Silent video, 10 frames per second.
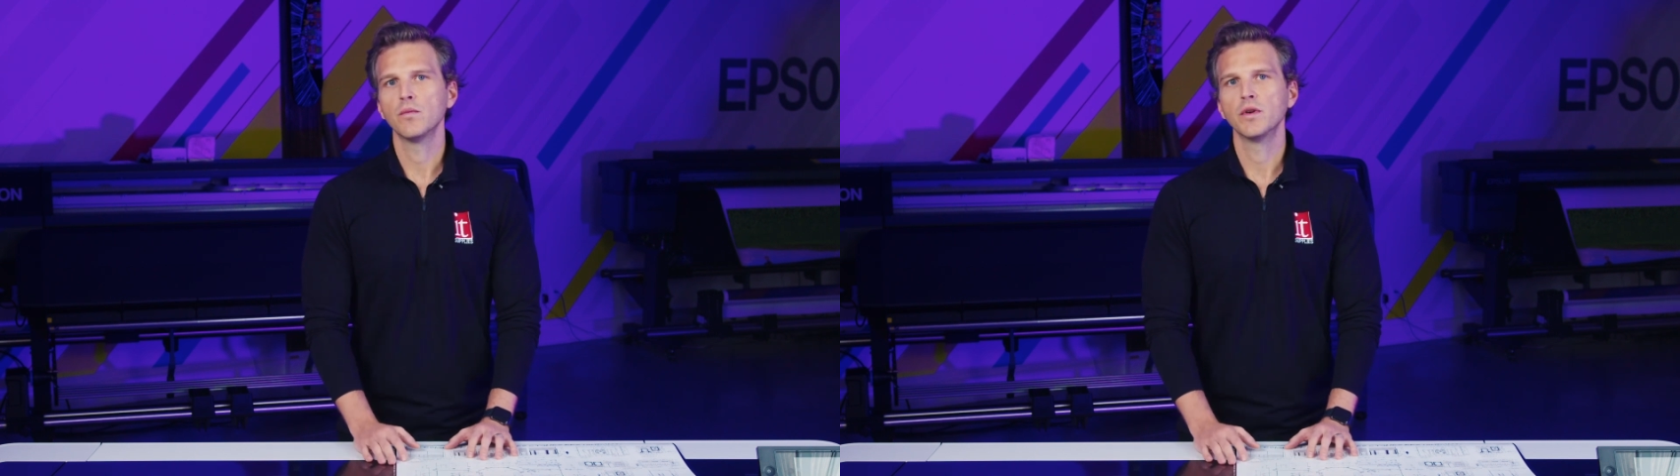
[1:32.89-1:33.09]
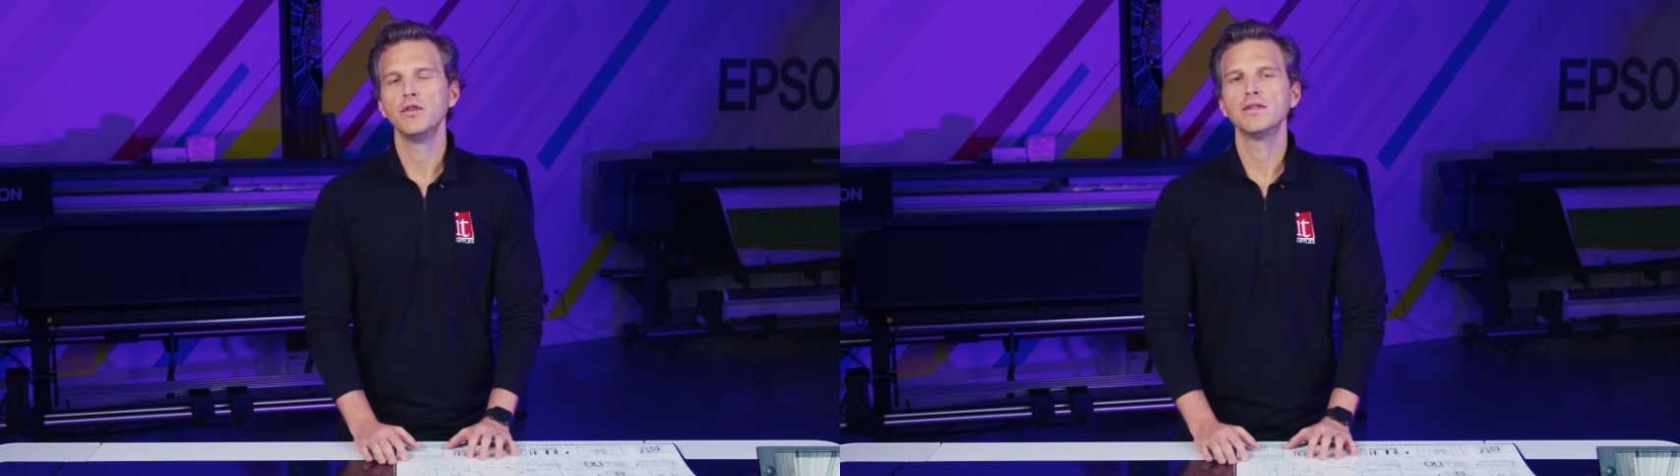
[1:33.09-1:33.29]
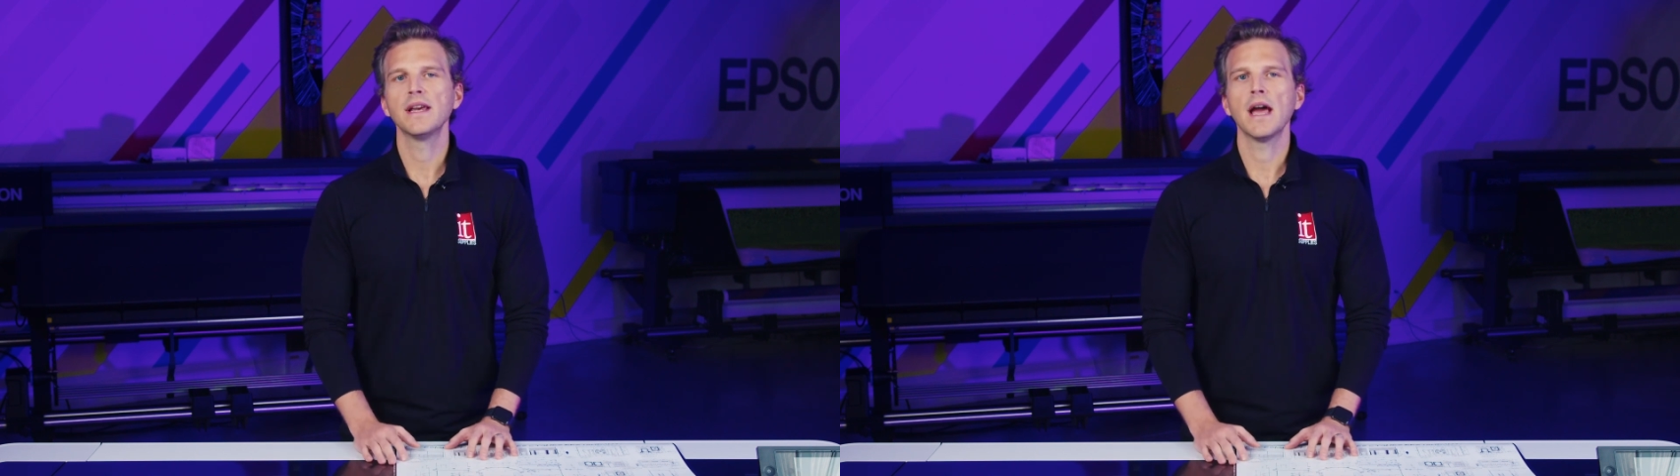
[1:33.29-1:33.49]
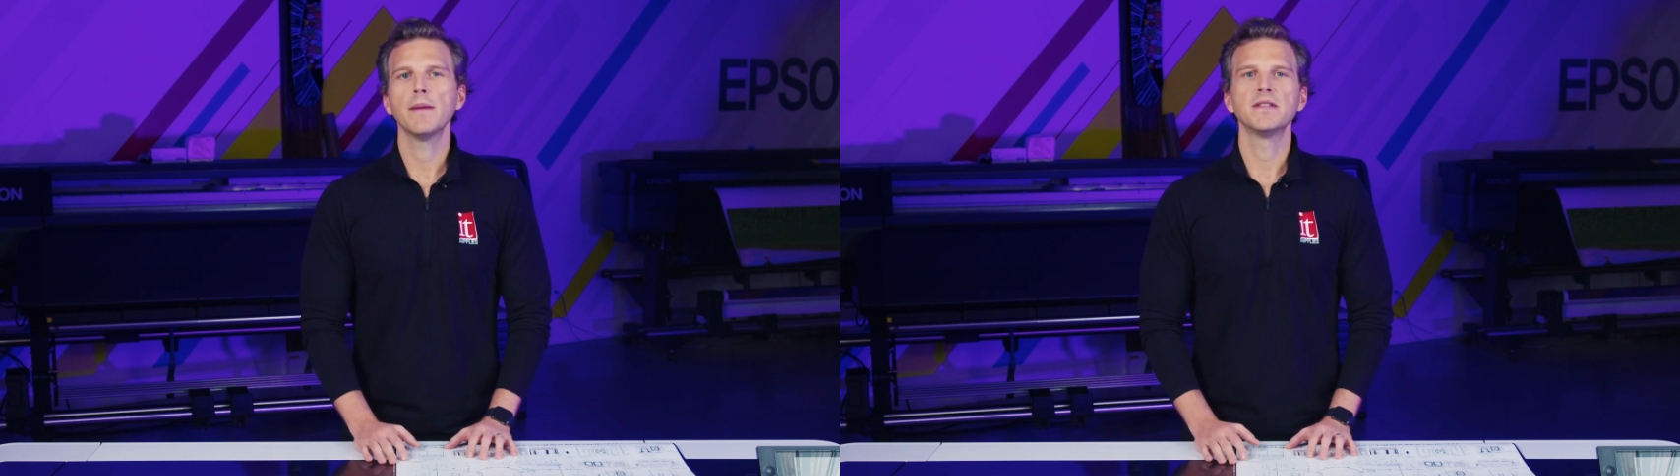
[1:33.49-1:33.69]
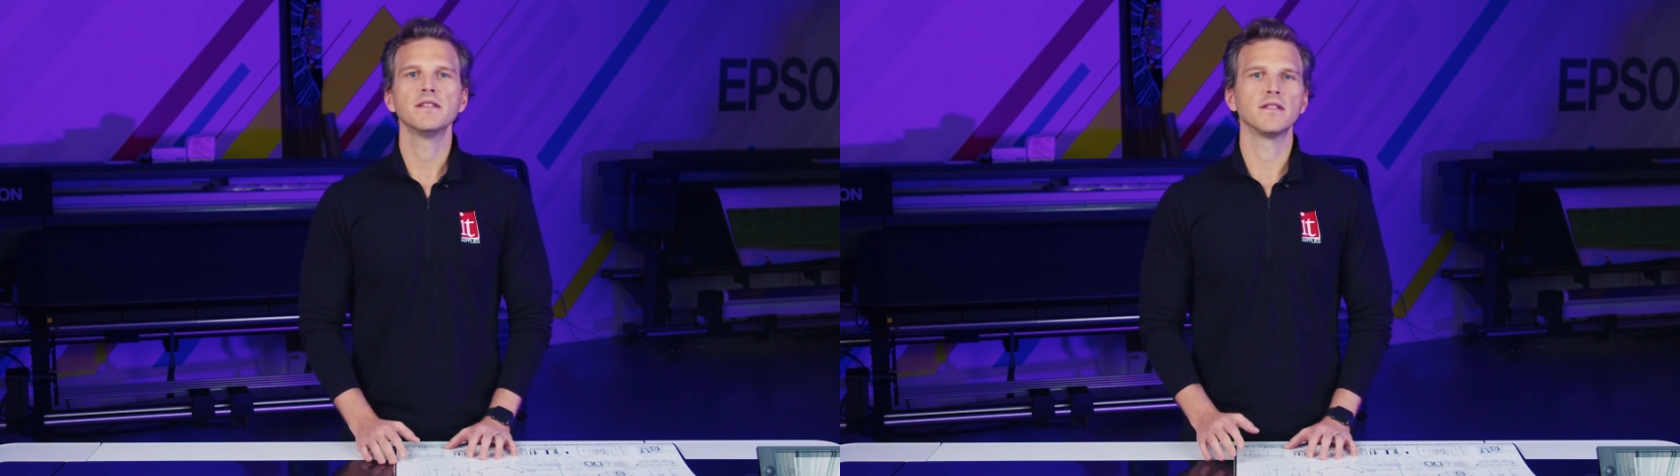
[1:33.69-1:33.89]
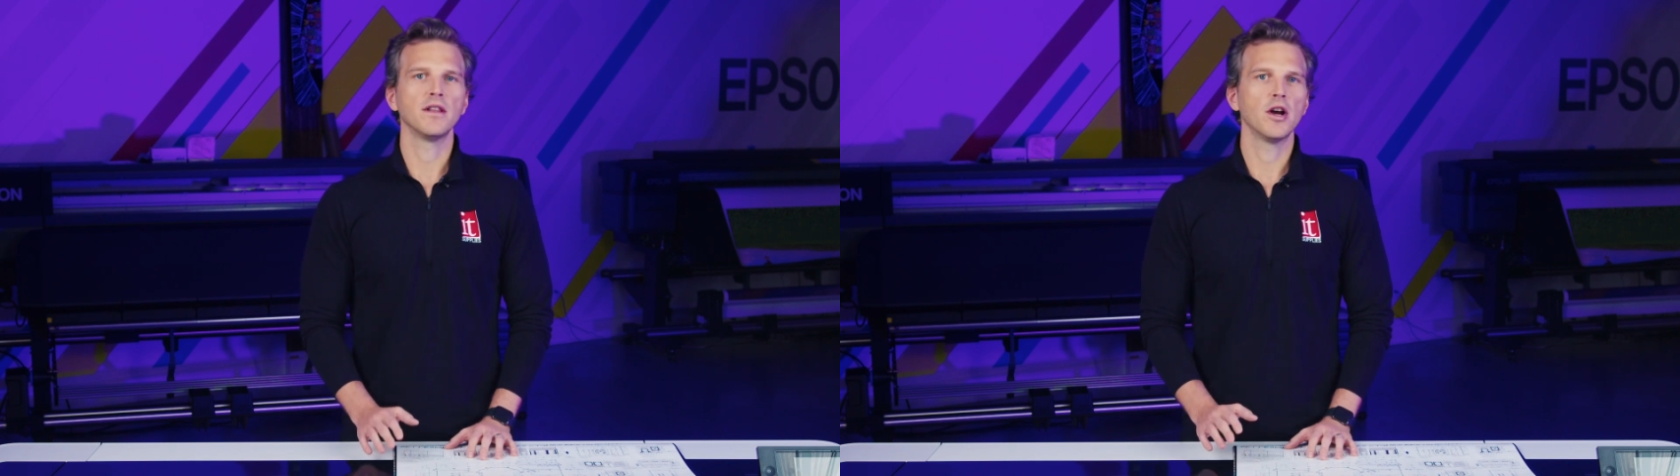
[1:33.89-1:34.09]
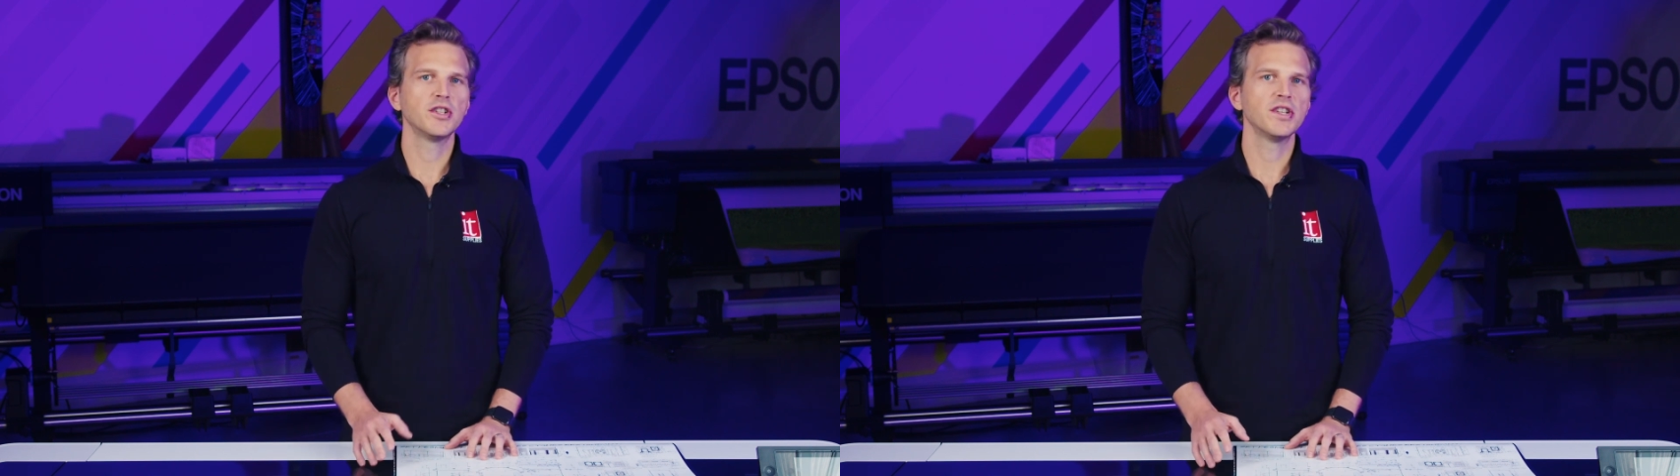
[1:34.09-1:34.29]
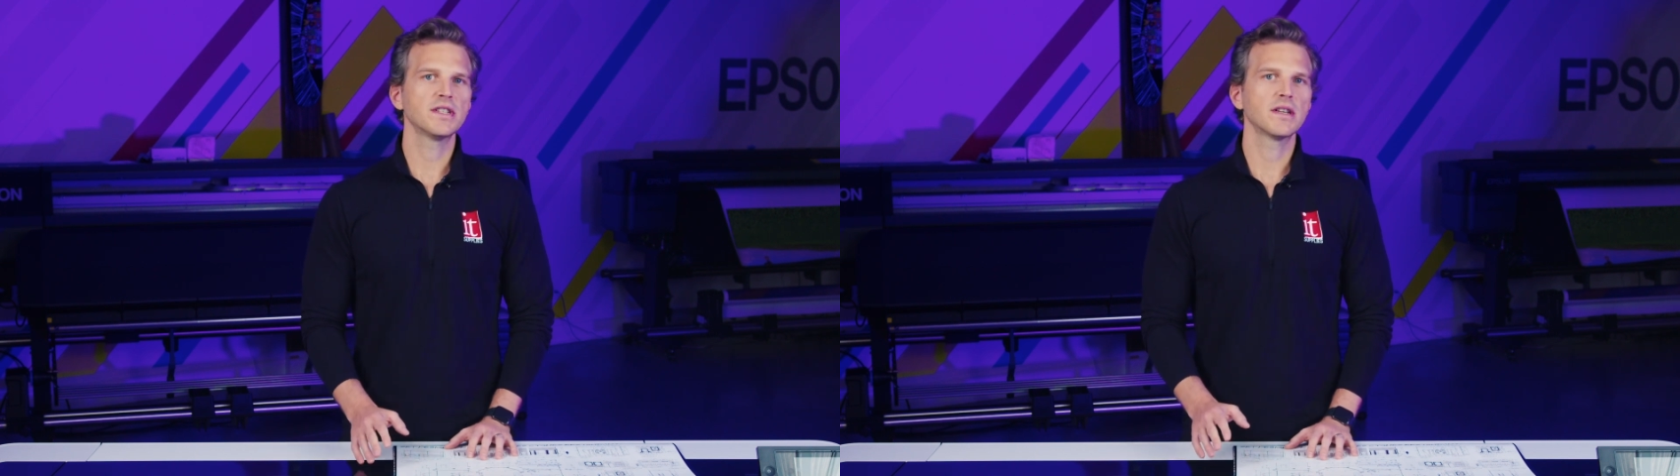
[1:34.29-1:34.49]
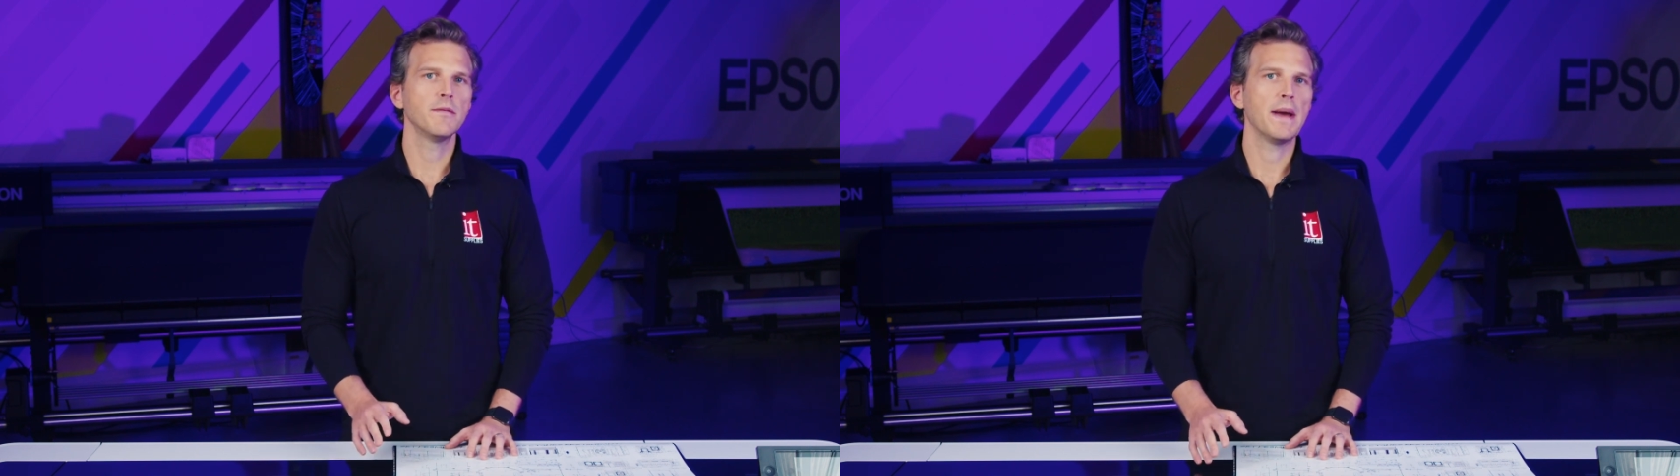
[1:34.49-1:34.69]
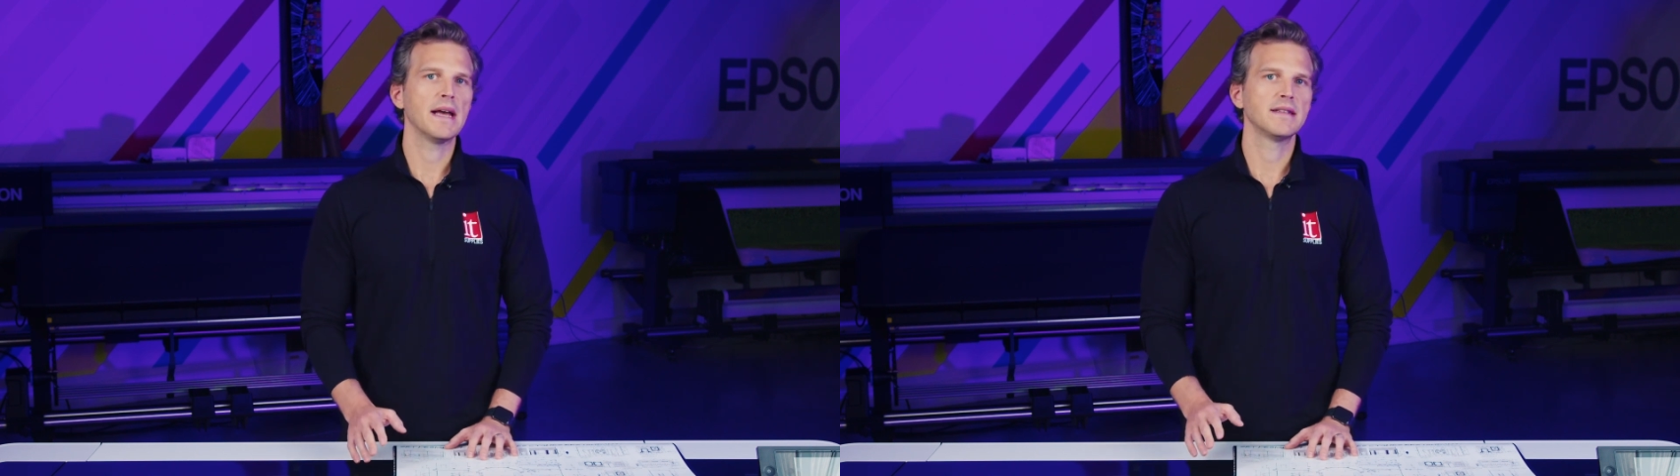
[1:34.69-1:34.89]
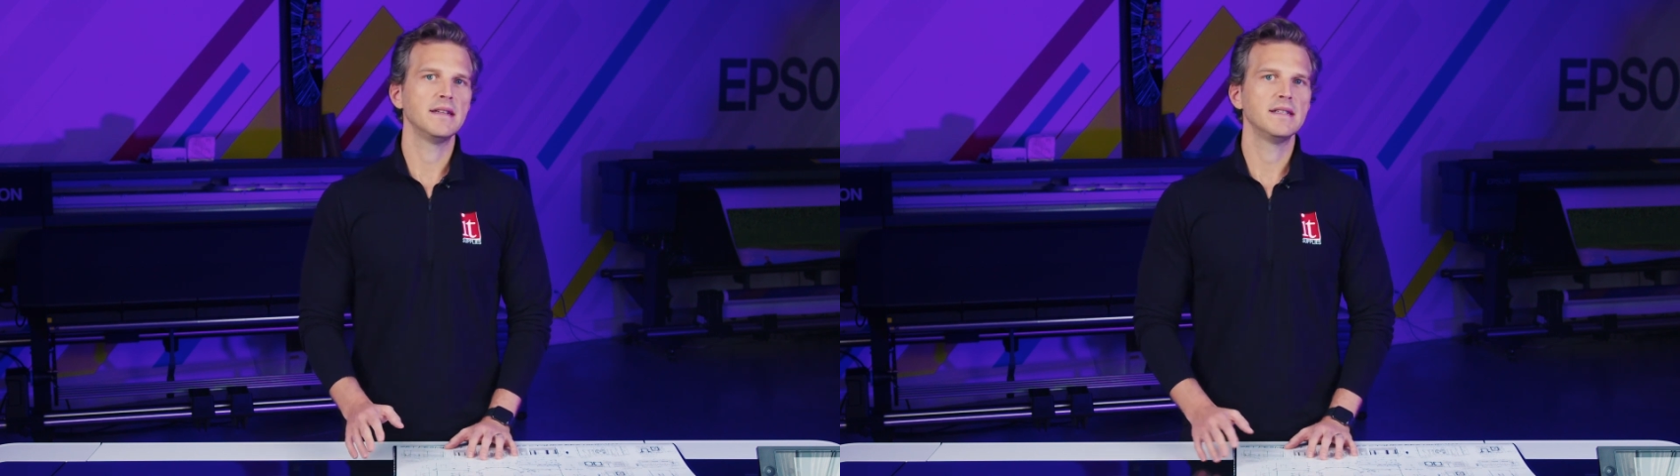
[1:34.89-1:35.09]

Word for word: we're using Epson's largest capacity